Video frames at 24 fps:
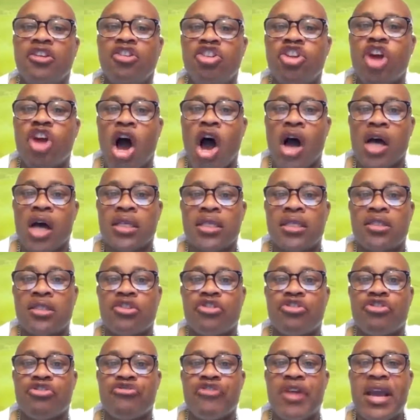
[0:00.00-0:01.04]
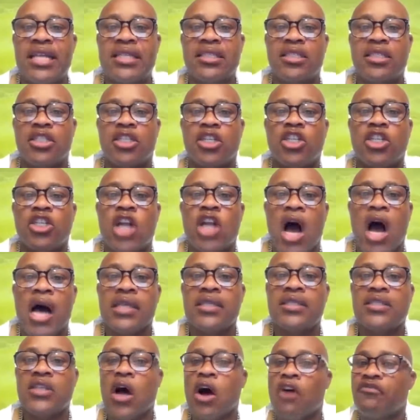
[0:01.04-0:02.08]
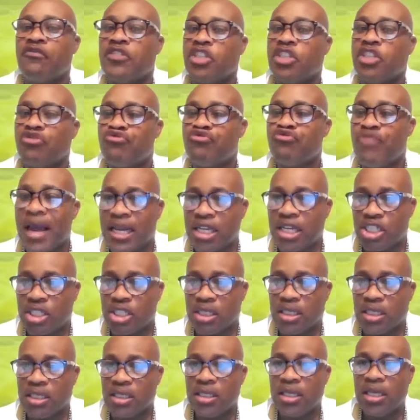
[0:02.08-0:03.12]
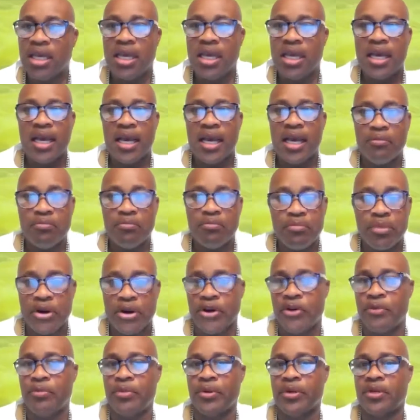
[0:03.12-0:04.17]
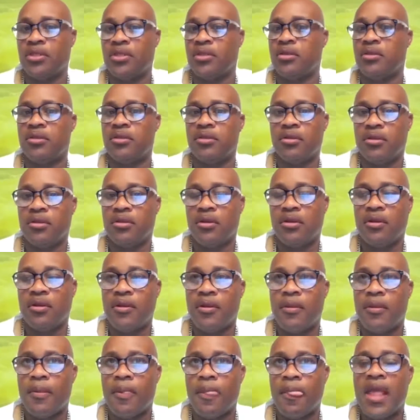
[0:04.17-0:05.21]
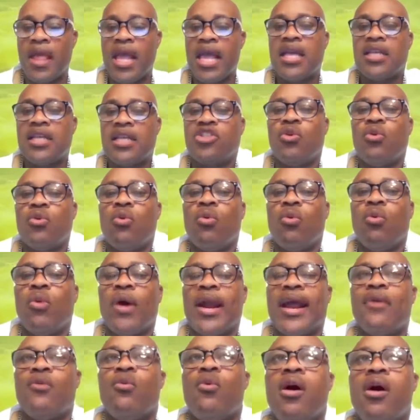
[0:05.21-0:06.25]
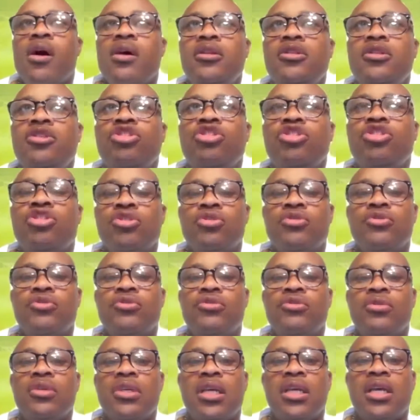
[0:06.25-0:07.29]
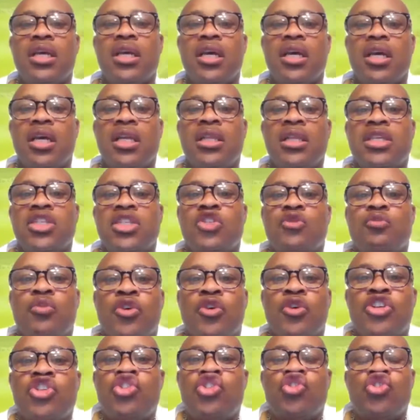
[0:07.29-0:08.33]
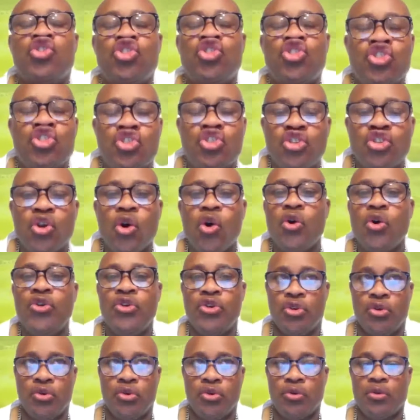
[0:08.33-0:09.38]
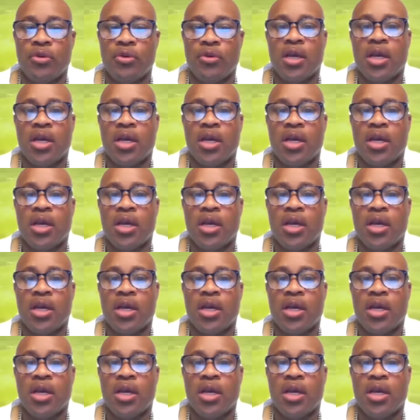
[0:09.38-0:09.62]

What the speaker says: lost creates loss of direction and purpose. So what I want to do in this book is to show you